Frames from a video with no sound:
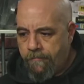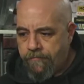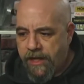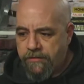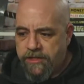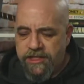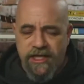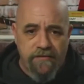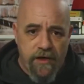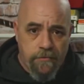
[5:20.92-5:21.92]
Now, just to
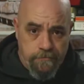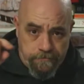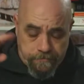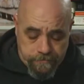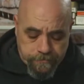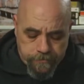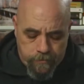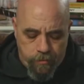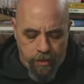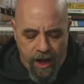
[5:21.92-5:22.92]
give you
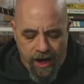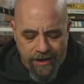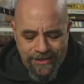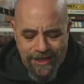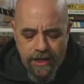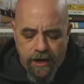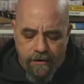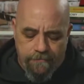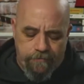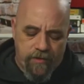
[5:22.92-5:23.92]
an
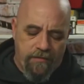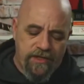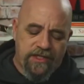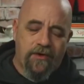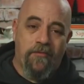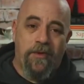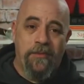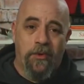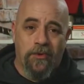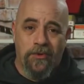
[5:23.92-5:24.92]
idea of the sort of
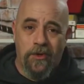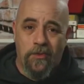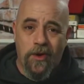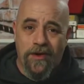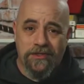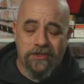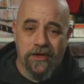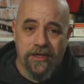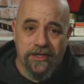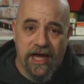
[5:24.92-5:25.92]
people who were
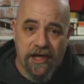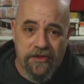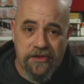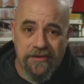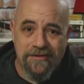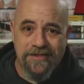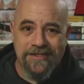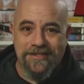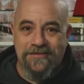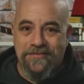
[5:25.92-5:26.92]
enjoying the death
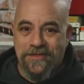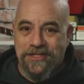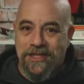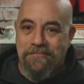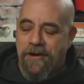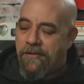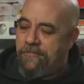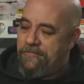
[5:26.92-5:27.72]
of Rush Limbaugh,